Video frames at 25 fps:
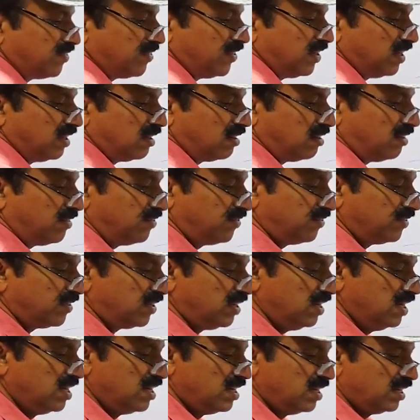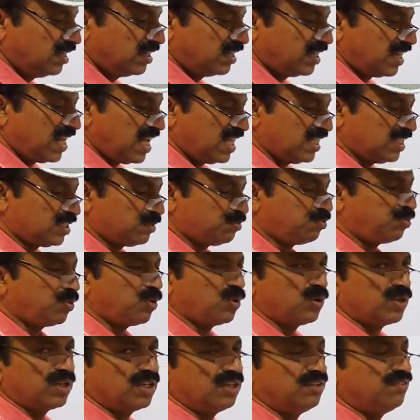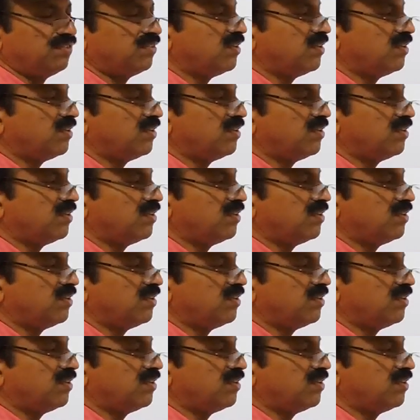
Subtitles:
in the field of transport